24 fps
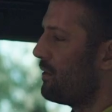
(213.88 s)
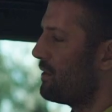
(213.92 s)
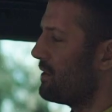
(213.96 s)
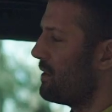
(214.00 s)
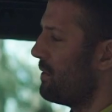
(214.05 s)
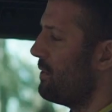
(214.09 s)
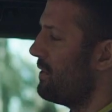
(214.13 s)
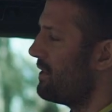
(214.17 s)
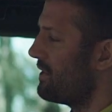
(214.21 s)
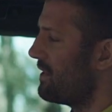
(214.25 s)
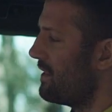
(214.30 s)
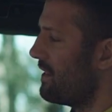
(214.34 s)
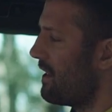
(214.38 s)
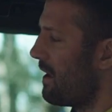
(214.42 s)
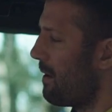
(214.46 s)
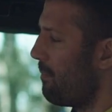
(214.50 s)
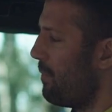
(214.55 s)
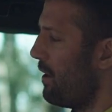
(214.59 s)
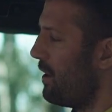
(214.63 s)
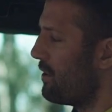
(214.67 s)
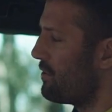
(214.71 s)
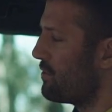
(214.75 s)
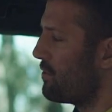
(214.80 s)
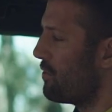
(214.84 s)
also is in that
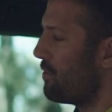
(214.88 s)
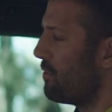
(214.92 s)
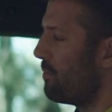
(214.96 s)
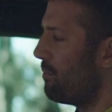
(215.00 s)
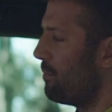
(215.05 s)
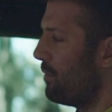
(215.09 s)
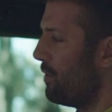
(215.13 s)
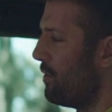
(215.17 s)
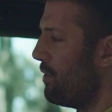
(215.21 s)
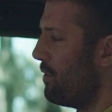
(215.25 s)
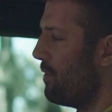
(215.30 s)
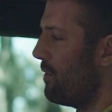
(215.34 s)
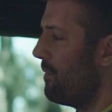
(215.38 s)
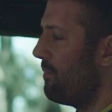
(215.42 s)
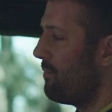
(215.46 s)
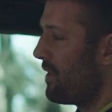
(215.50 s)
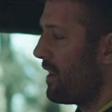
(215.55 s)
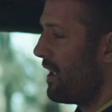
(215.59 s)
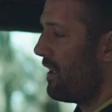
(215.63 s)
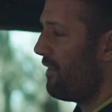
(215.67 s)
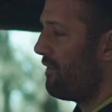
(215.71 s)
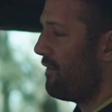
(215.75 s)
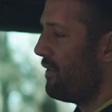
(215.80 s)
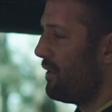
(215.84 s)
petrol blue,
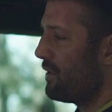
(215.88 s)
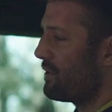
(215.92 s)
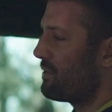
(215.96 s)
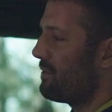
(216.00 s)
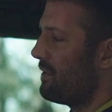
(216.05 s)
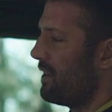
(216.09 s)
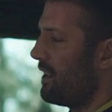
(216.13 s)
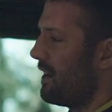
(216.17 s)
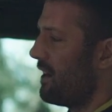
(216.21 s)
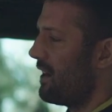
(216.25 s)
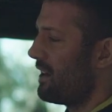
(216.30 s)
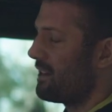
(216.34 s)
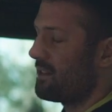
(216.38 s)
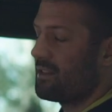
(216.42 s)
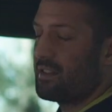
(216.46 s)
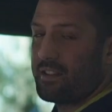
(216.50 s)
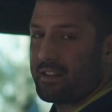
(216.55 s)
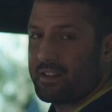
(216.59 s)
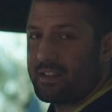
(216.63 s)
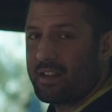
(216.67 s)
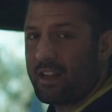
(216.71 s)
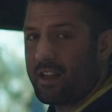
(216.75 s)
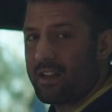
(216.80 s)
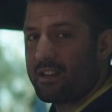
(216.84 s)
feels really nice to
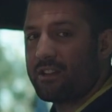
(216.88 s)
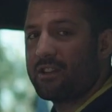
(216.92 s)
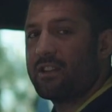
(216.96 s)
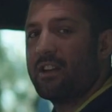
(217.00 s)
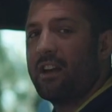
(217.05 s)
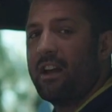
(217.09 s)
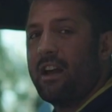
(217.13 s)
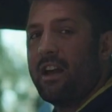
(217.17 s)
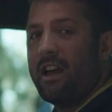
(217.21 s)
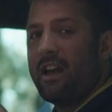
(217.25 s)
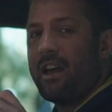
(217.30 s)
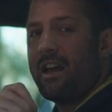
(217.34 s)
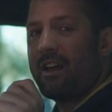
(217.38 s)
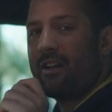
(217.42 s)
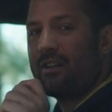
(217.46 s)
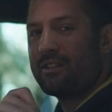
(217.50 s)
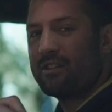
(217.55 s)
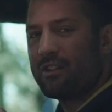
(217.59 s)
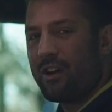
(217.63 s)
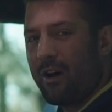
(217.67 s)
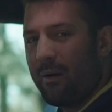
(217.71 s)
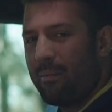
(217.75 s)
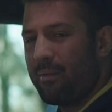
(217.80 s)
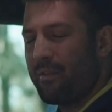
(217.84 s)
the touch. And on
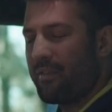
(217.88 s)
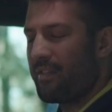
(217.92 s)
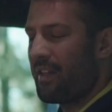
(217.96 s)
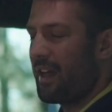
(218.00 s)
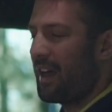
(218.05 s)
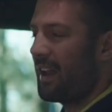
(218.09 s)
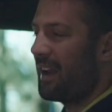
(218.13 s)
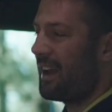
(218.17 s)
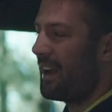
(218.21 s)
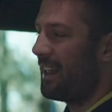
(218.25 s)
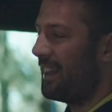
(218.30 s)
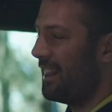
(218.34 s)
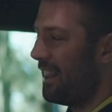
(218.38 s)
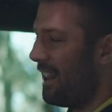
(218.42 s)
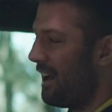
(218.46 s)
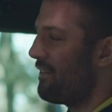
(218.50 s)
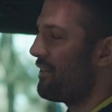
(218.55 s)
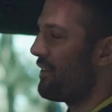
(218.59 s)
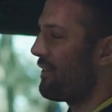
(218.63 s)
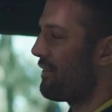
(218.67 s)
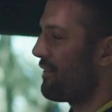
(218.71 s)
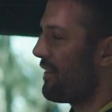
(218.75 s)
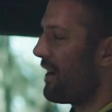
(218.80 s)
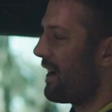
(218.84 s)
top of that, I
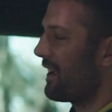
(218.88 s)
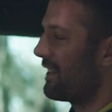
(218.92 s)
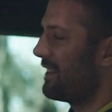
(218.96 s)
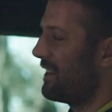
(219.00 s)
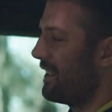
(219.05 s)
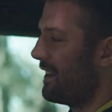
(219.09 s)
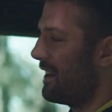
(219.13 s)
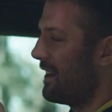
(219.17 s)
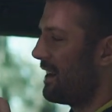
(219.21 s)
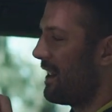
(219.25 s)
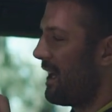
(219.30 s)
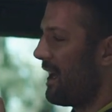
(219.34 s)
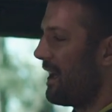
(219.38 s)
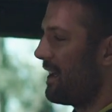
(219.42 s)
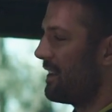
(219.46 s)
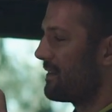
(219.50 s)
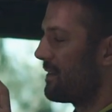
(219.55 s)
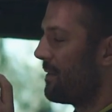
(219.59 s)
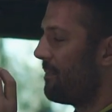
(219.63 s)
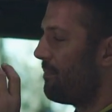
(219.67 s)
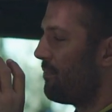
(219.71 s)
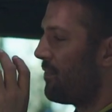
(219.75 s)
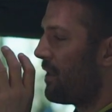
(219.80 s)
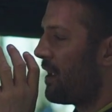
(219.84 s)
love the fact that it
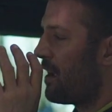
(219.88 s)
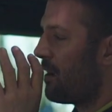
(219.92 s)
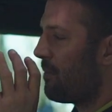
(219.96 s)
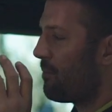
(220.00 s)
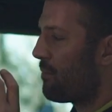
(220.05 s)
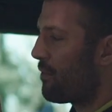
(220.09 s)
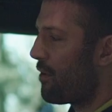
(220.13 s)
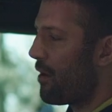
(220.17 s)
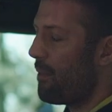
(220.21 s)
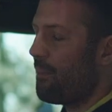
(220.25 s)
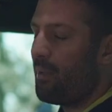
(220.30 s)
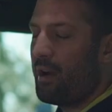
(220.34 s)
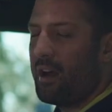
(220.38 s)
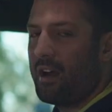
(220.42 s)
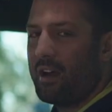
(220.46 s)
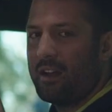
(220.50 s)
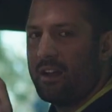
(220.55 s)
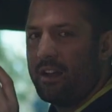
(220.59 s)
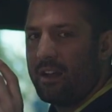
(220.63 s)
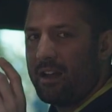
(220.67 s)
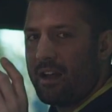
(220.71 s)
has proper